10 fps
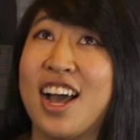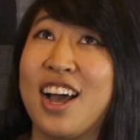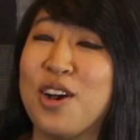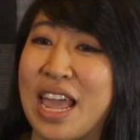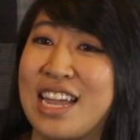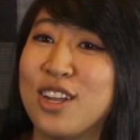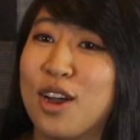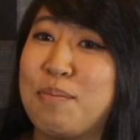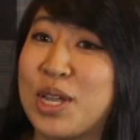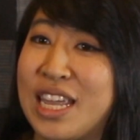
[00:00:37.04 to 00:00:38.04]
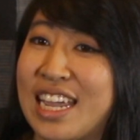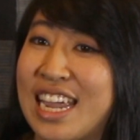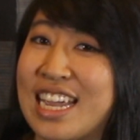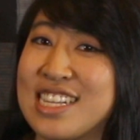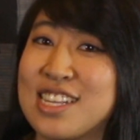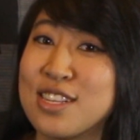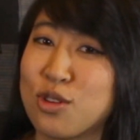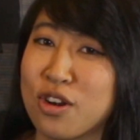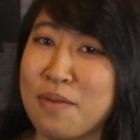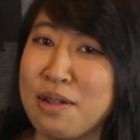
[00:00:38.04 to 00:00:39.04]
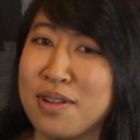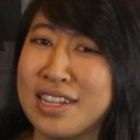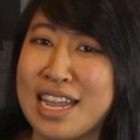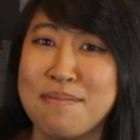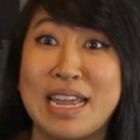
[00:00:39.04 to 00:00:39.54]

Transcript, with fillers: Okay, Booki is sort of my real name.